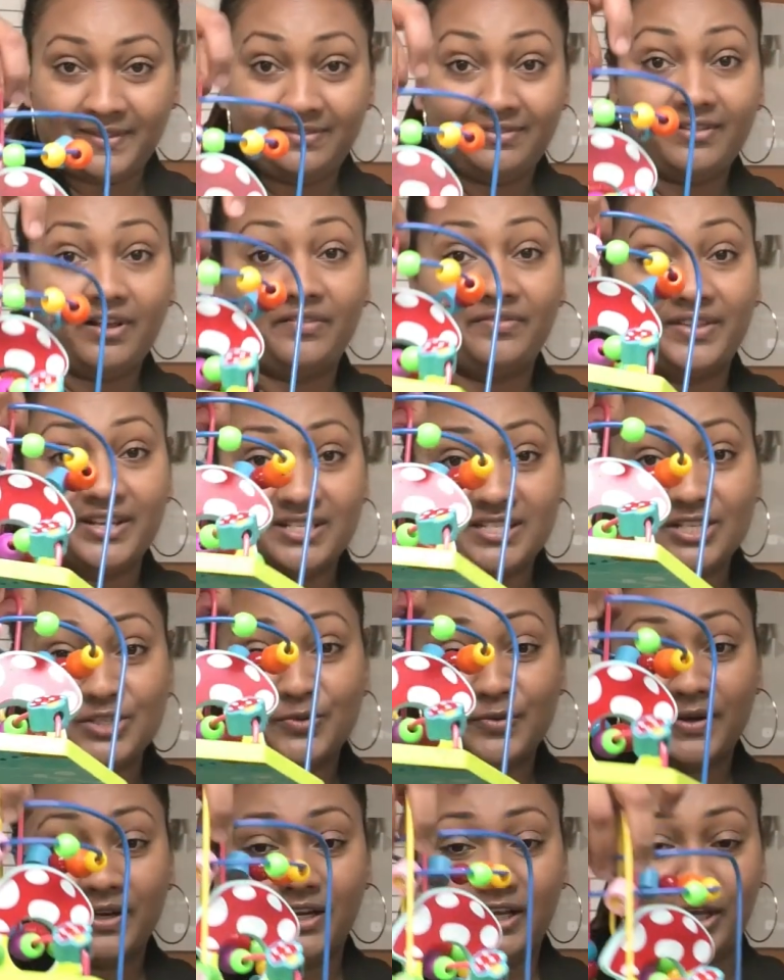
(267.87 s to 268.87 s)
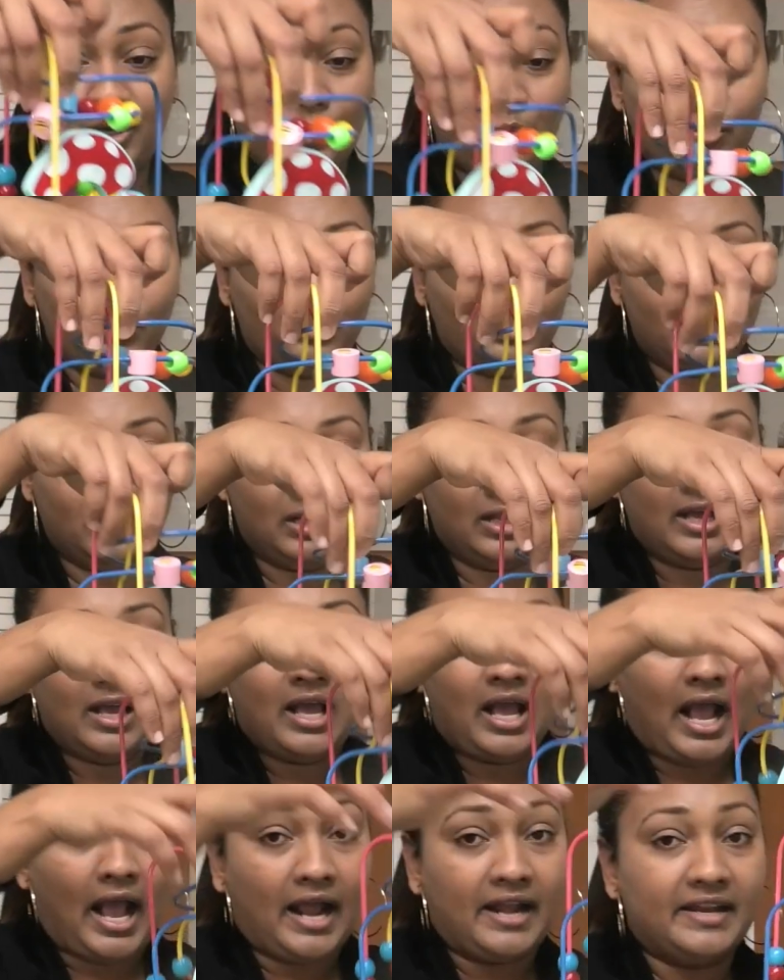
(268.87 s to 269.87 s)
now this is really cool,
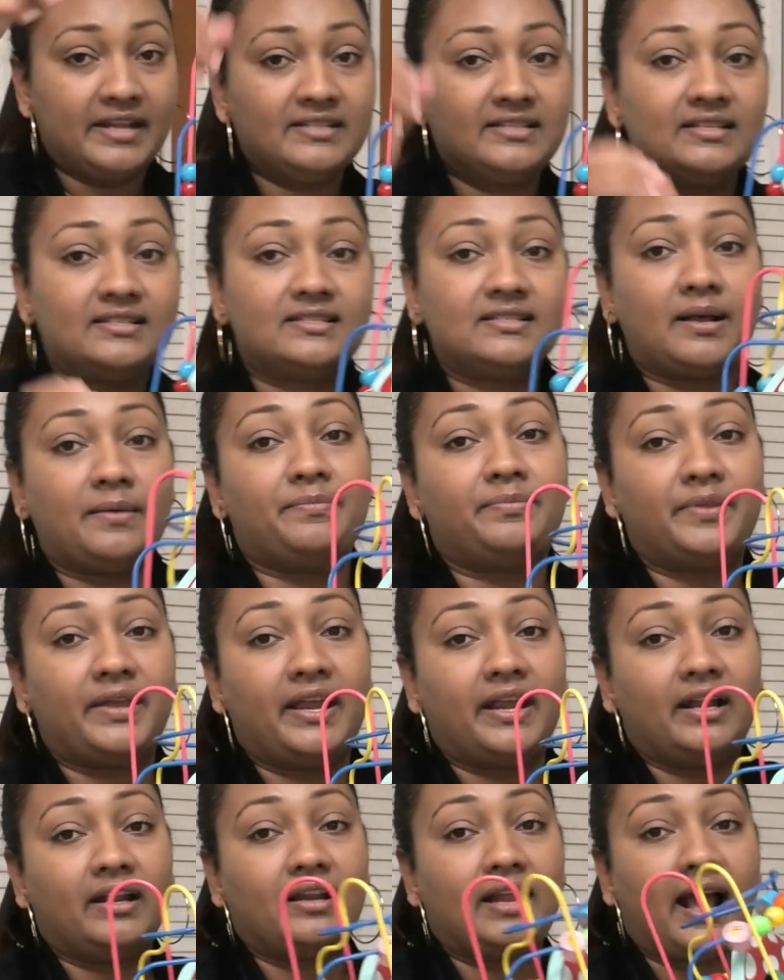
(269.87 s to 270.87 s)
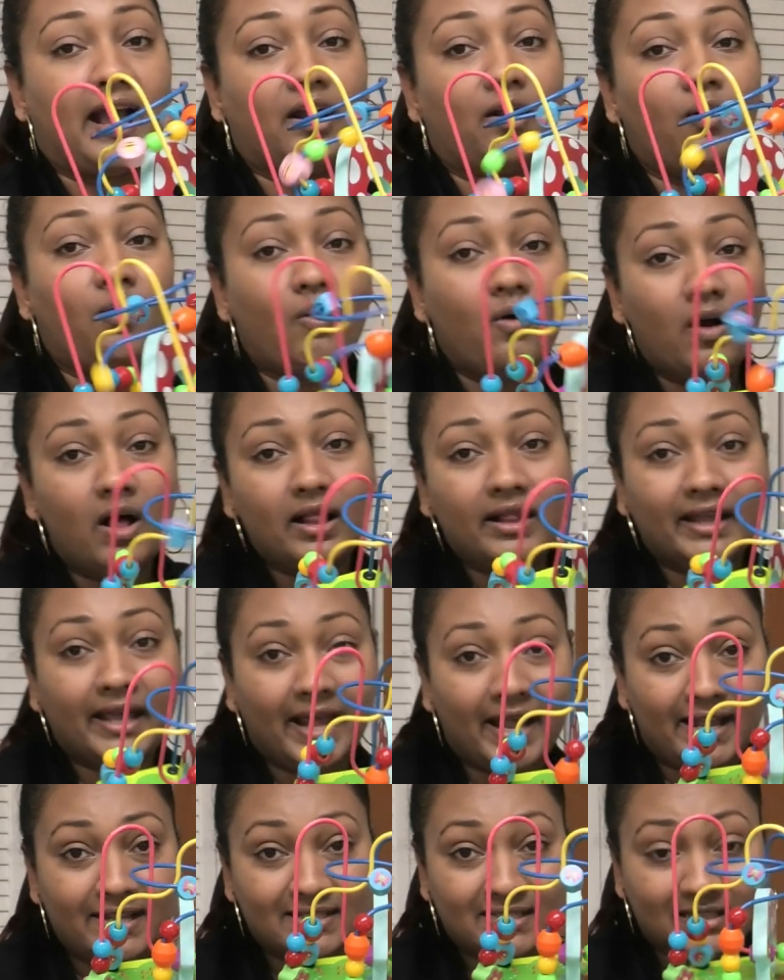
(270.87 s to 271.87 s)
and this is something that all
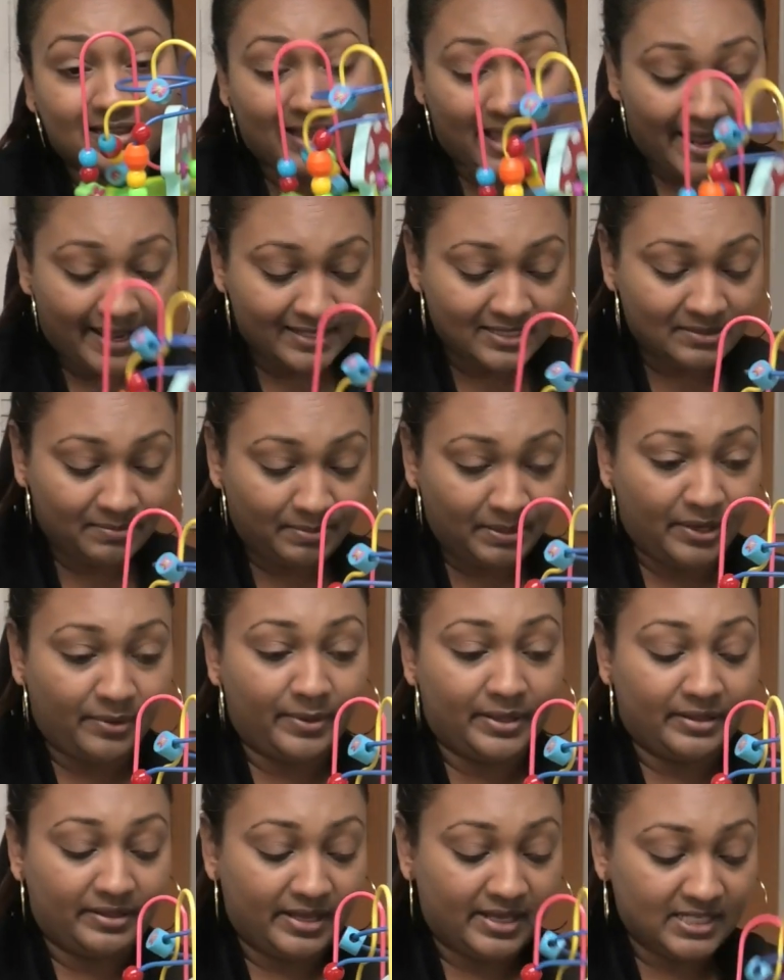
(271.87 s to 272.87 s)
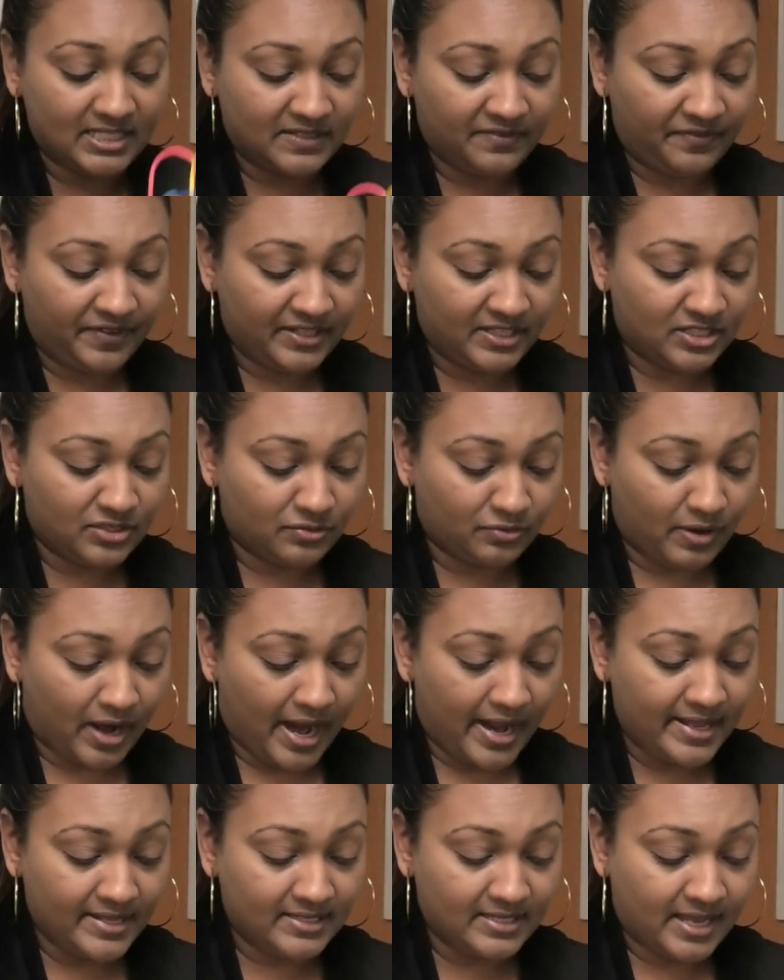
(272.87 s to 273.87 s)
kids like to play with. This fits
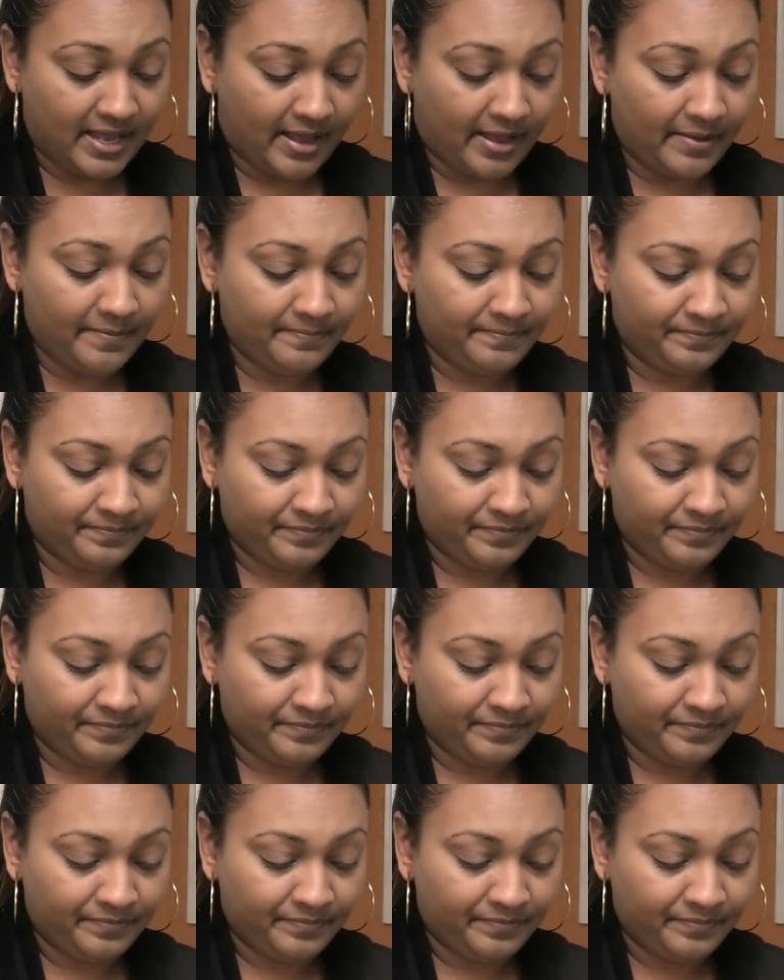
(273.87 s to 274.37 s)
right here.